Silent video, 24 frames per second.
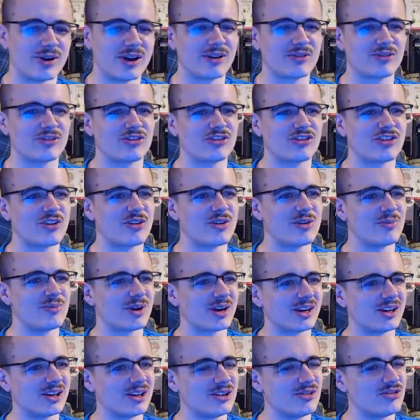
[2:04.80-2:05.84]
allowed to show it in
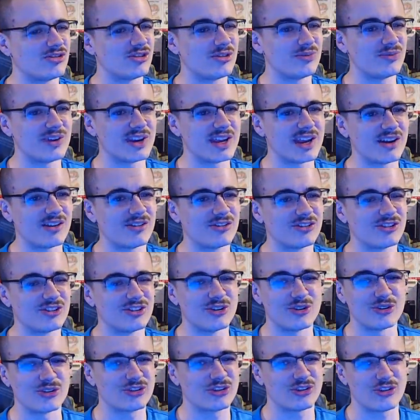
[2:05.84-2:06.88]
regular YouTube videos,
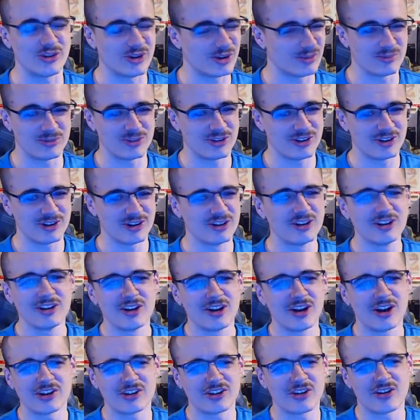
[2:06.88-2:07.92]
not streams.
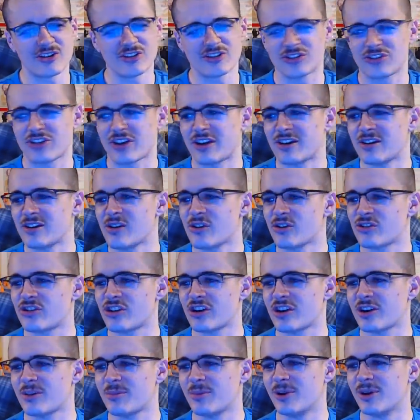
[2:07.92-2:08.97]
I don't understand the
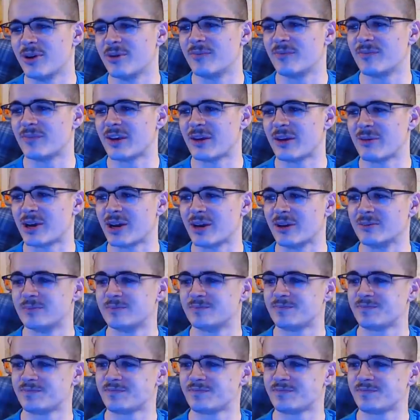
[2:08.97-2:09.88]
logic, but there we go.